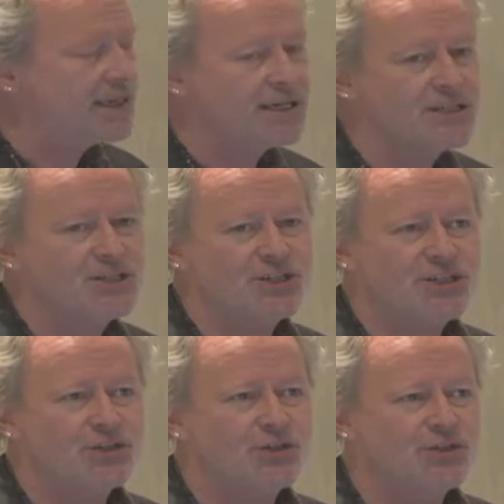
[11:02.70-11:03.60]
is just
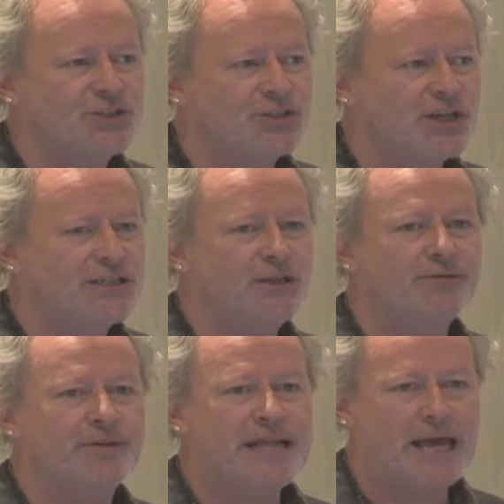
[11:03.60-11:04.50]
introduce this idea of
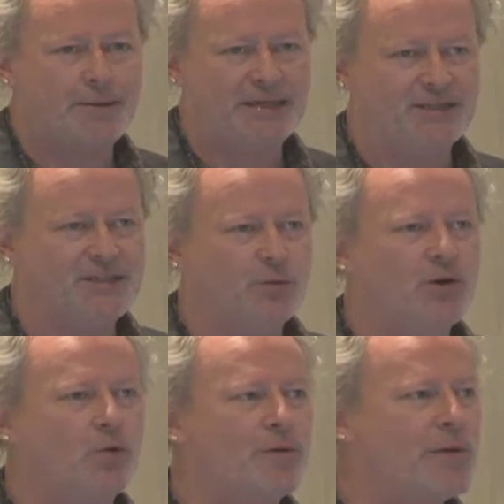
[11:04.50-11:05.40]
anatomy. So we
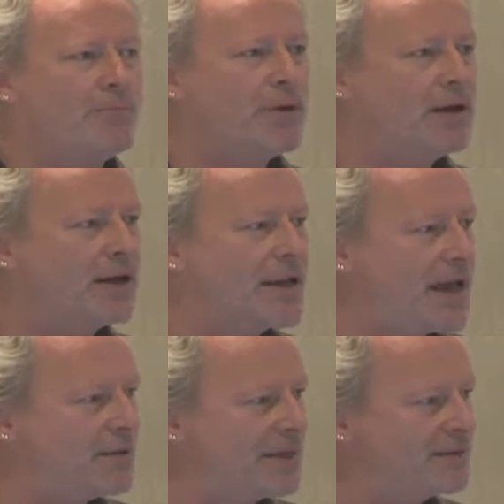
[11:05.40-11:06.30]
all remember
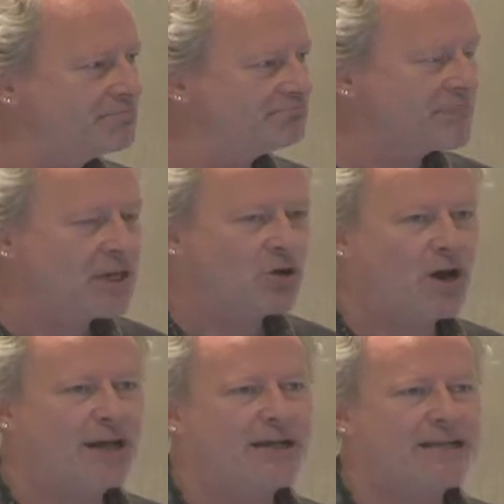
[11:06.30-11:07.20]
anatomy,
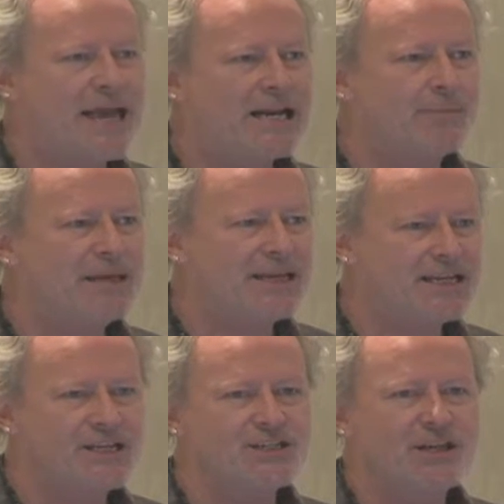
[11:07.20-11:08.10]
right? Anatomy
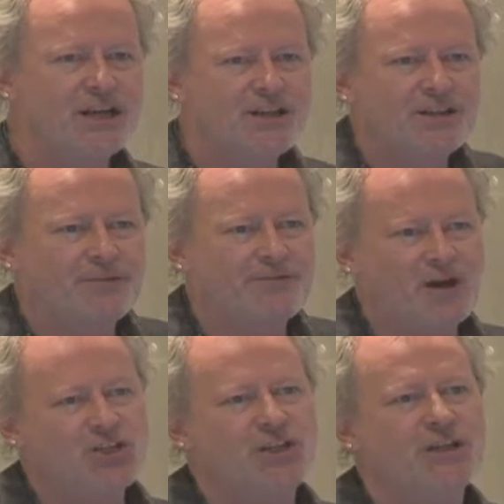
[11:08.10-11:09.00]
is the
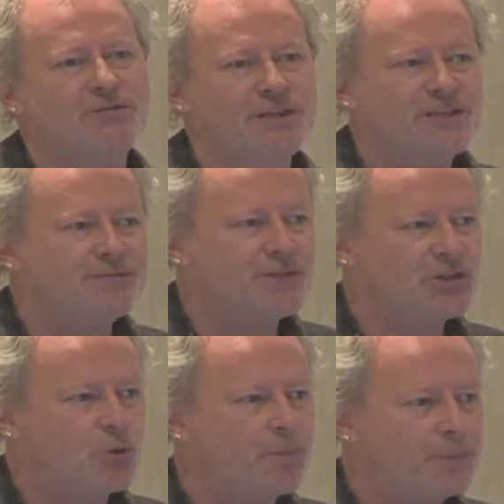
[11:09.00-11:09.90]
functioning of
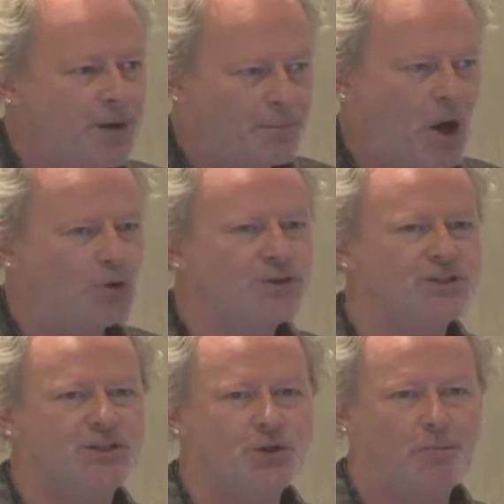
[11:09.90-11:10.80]
individual
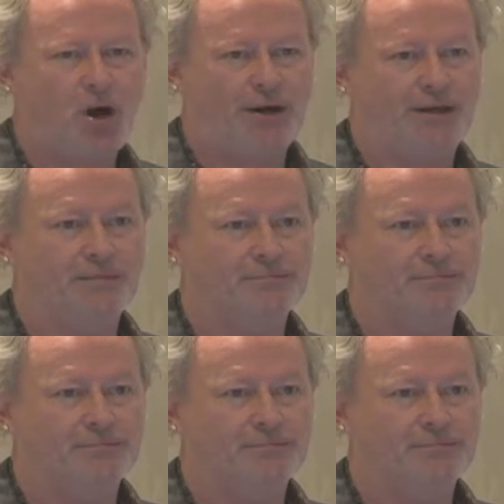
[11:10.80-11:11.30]
components in your body.